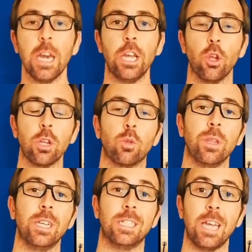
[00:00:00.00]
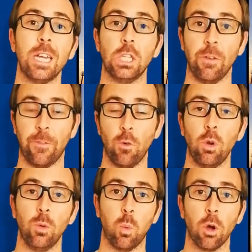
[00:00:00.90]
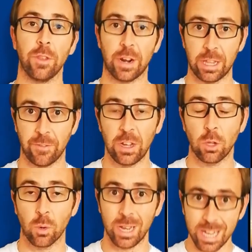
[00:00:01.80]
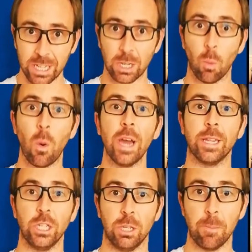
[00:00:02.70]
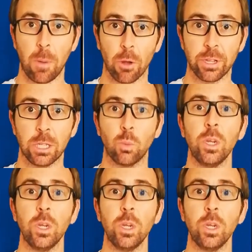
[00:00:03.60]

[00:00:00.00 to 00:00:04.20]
In order to understand in full what the radar vector is and why it is important,